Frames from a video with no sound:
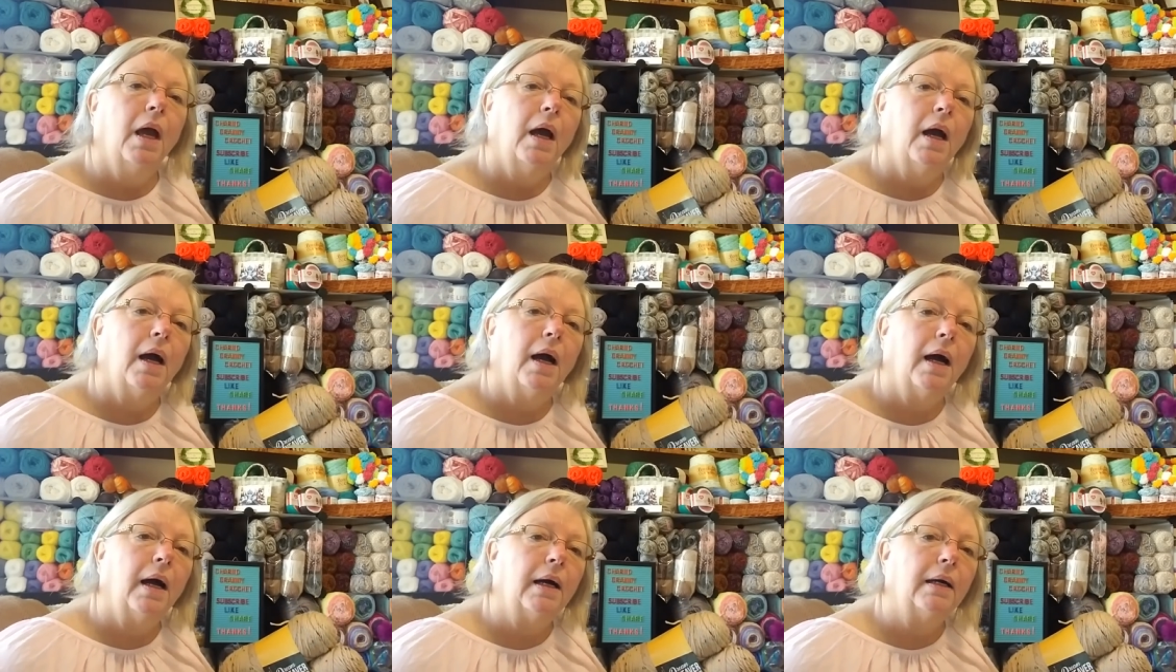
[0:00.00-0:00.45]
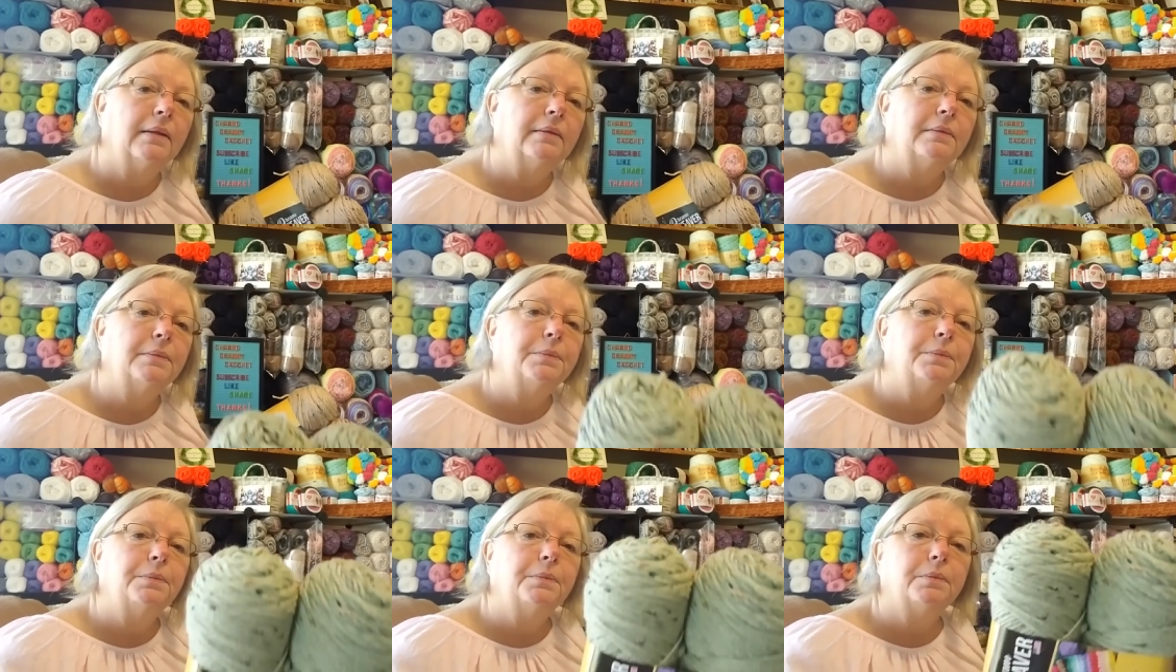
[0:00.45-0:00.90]
We
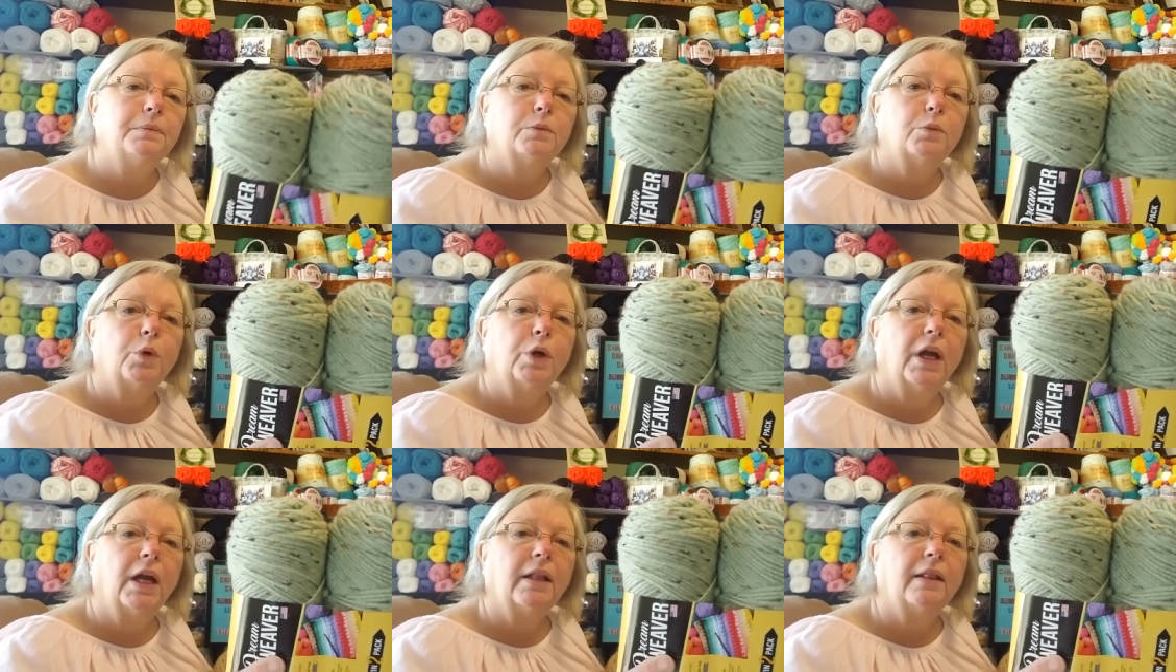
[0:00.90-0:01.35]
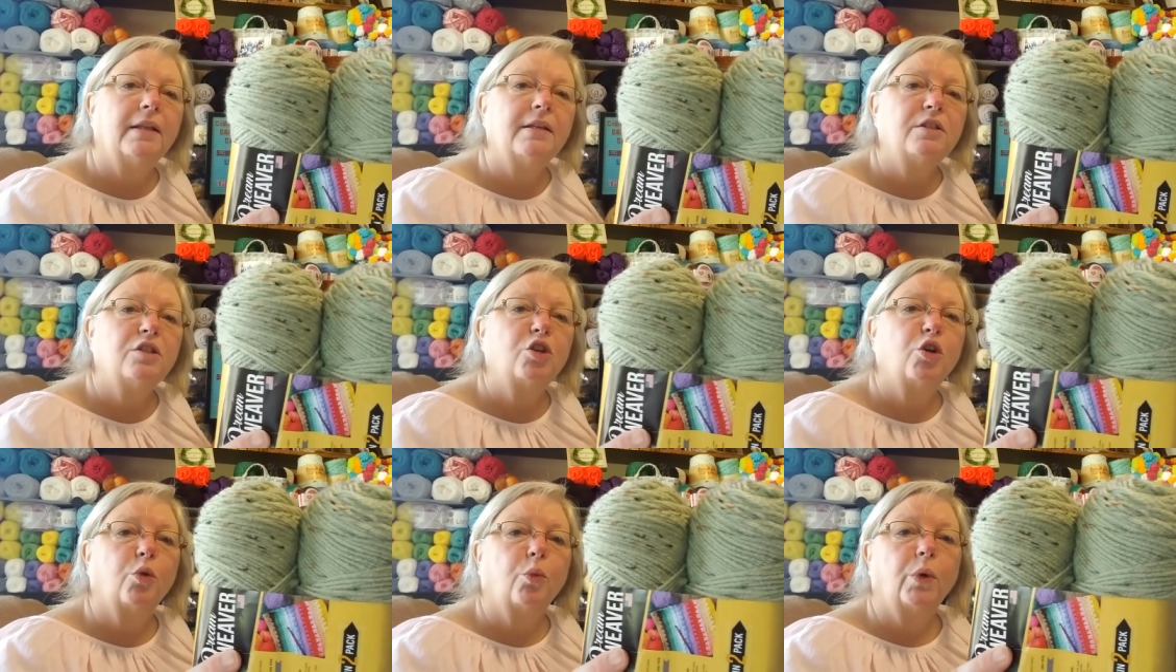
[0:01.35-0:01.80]
got this
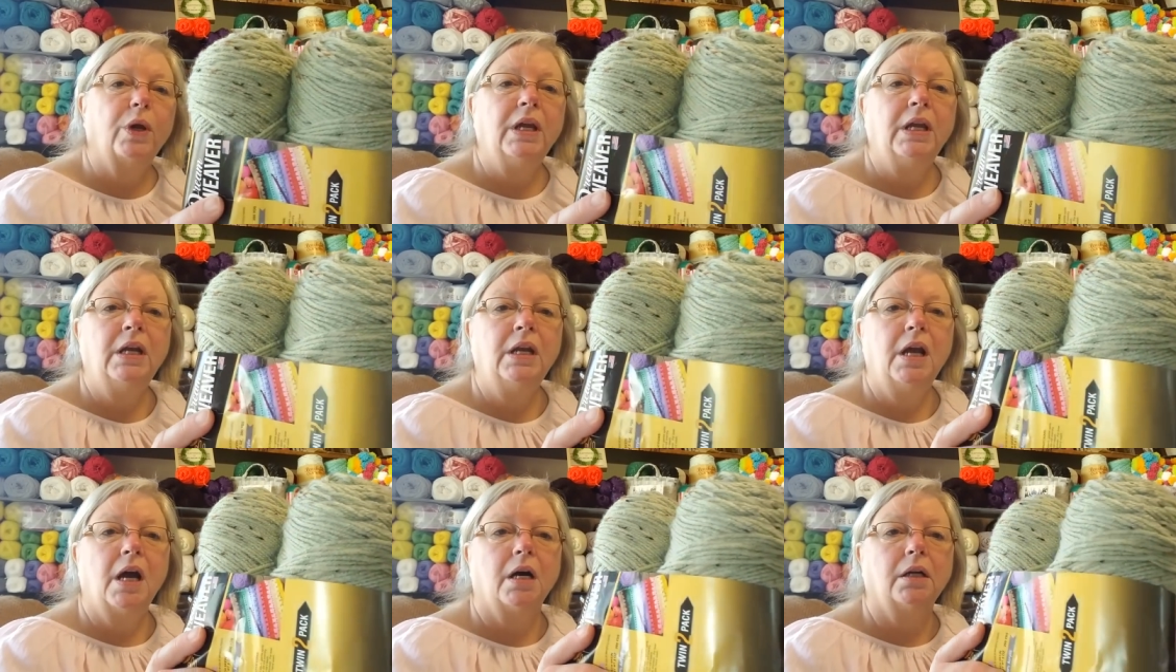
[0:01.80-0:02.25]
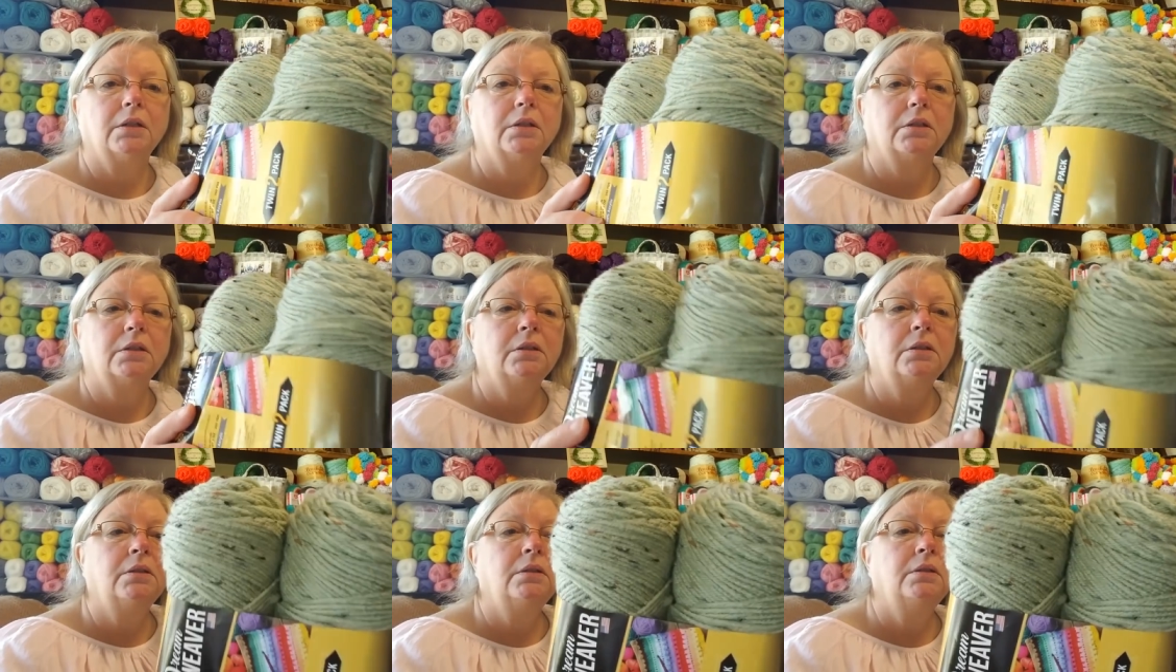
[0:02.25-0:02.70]
green
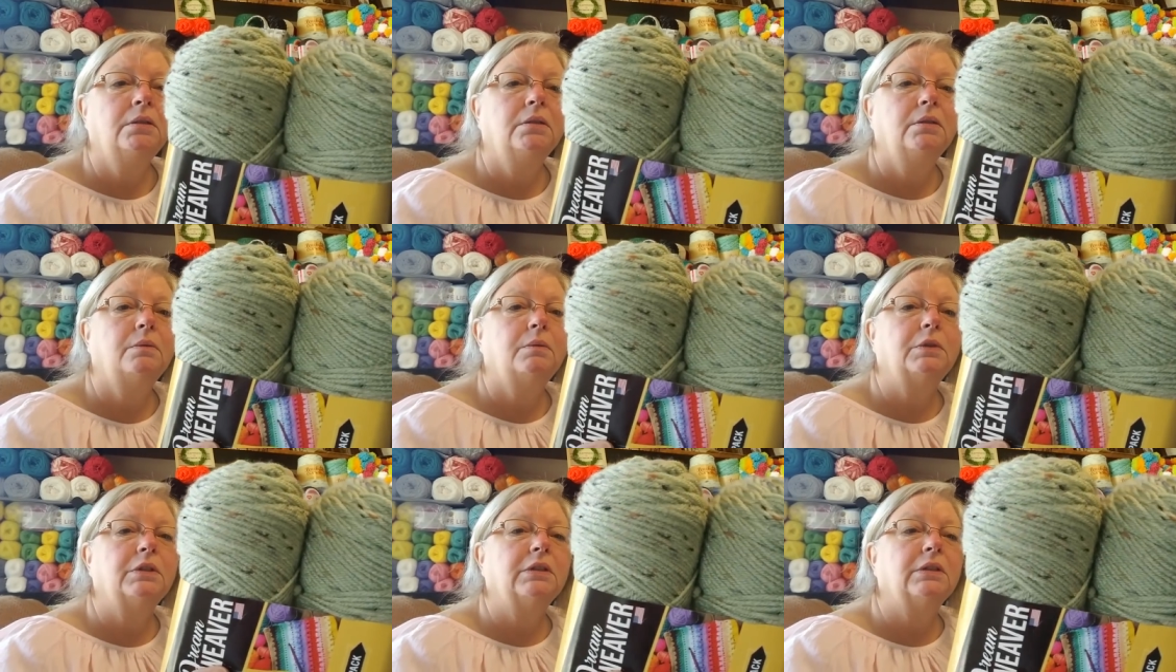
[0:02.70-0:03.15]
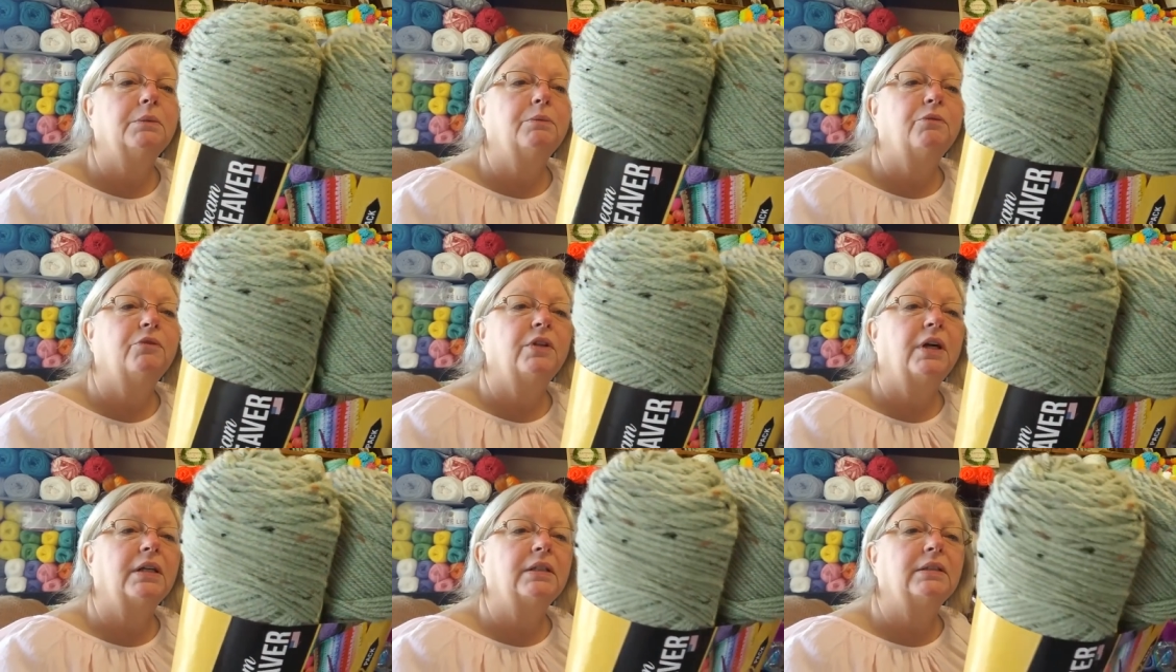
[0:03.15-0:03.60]
color with some
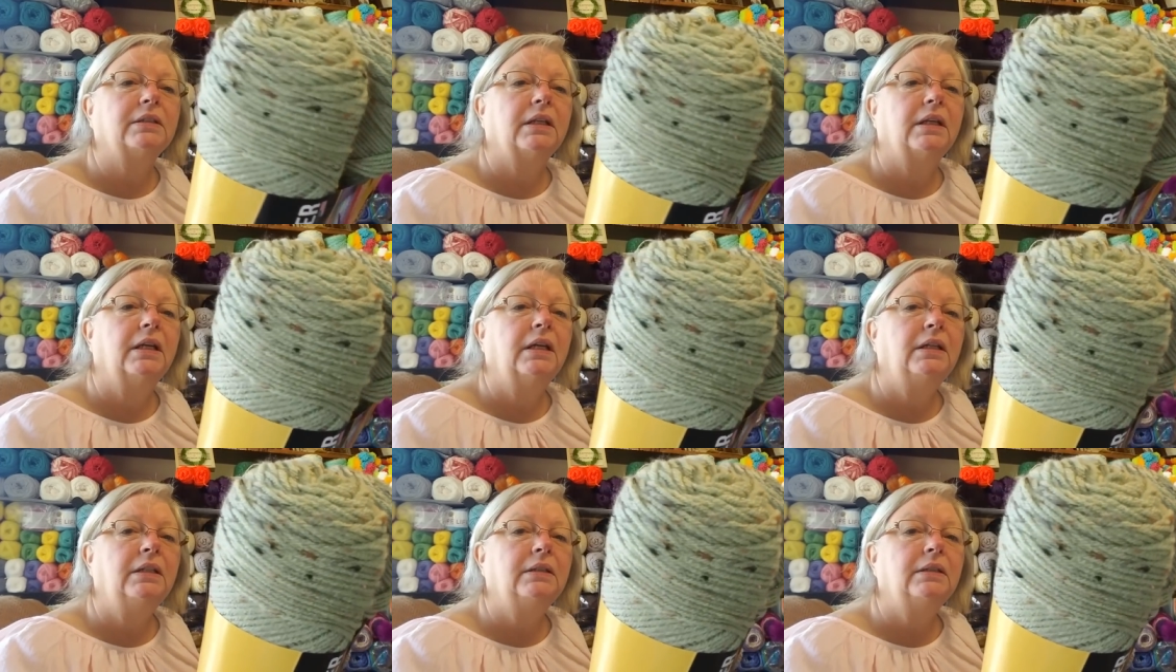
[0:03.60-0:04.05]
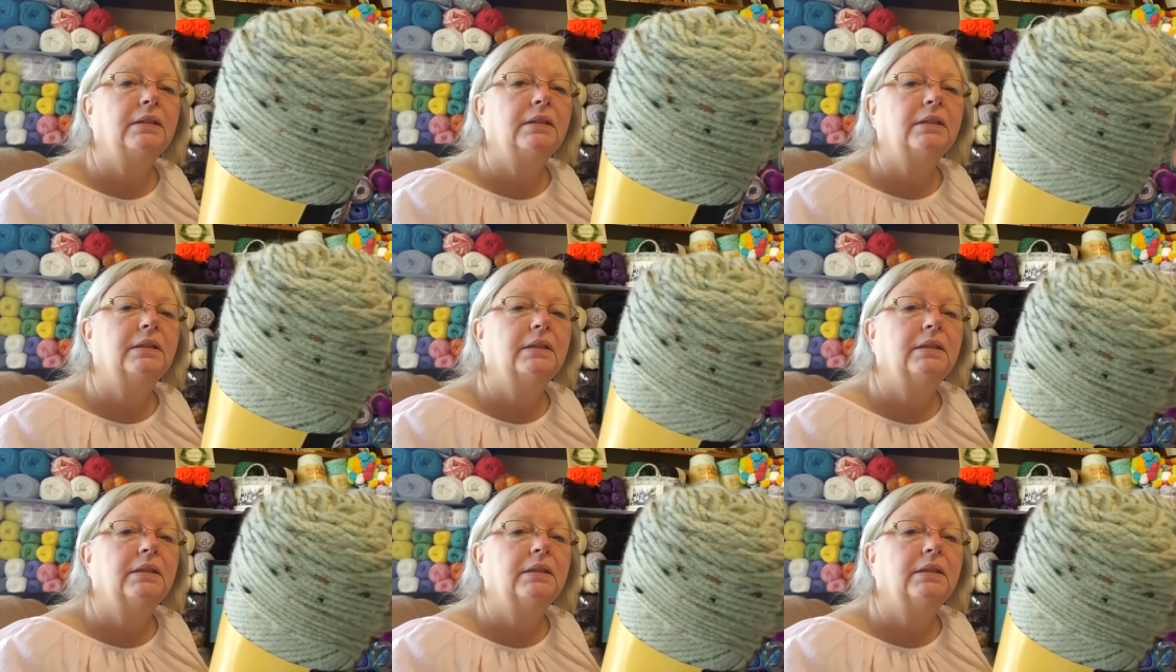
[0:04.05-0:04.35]
flecks in it,